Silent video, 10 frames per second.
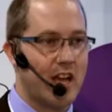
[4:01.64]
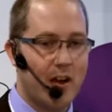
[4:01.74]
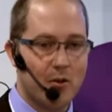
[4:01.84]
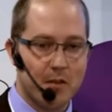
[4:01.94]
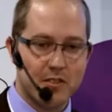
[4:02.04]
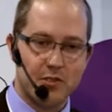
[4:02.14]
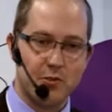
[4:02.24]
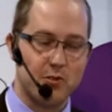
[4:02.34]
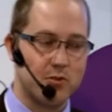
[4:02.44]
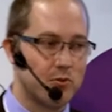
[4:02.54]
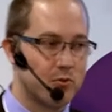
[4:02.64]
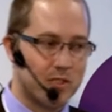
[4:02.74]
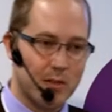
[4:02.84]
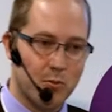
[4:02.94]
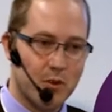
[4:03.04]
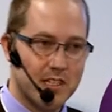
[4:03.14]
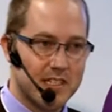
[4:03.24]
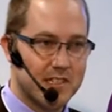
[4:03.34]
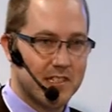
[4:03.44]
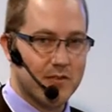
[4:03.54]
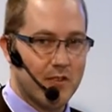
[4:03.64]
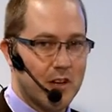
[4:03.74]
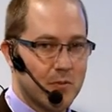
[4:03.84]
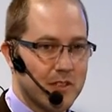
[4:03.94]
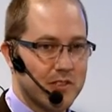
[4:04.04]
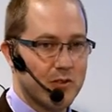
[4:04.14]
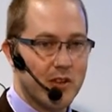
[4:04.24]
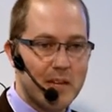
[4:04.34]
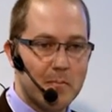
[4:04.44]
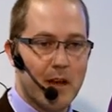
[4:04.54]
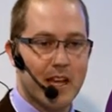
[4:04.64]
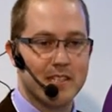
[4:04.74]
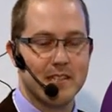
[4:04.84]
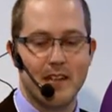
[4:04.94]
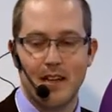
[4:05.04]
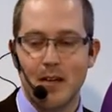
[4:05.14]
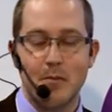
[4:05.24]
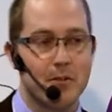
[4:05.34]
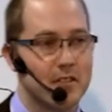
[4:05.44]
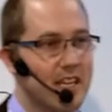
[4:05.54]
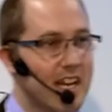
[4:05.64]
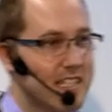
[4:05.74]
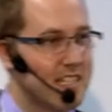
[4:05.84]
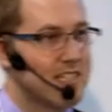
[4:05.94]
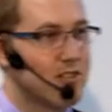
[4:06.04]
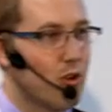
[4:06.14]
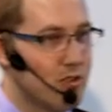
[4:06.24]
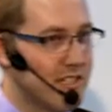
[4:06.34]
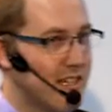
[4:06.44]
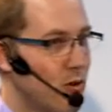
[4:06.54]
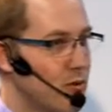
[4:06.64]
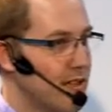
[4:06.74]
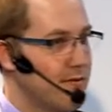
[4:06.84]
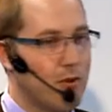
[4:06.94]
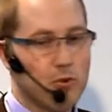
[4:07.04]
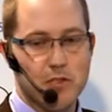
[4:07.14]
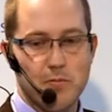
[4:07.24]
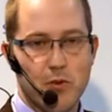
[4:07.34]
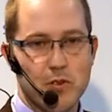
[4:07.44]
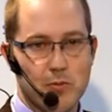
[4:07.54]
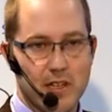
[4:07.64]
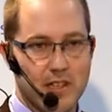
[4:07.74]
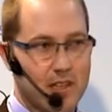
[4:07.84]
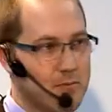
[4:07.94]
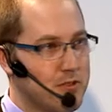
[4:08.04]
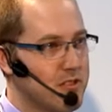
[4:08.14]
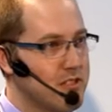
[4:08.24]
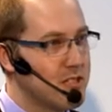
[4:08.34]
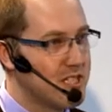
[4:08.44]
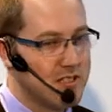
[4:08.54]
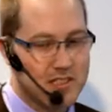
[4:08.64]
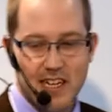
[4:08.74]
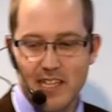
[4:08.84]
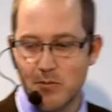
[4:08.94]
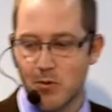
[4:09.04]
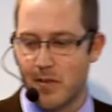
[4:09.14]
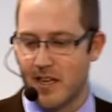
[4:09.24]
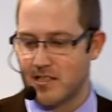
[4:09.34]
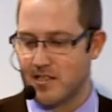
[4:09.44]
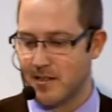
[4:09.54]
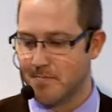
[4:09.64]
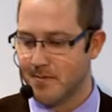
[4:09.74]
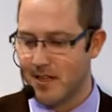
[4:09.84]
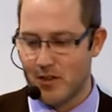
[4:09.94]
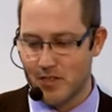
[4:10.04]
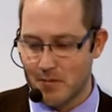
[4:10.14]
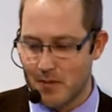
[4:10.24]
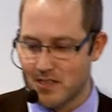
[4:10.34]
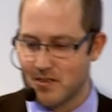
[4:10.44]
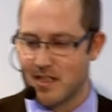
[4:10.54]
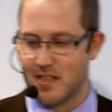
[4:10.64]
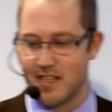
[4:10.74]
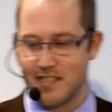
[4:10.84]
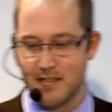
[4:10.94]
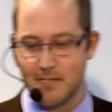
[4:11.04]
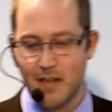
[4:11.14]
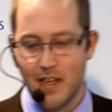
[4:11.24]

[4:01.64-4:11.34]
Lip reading: How much do you use and what is the environmental impact? But that is not the only focus point when it comes to sustainable packaging. I'll get back to that later.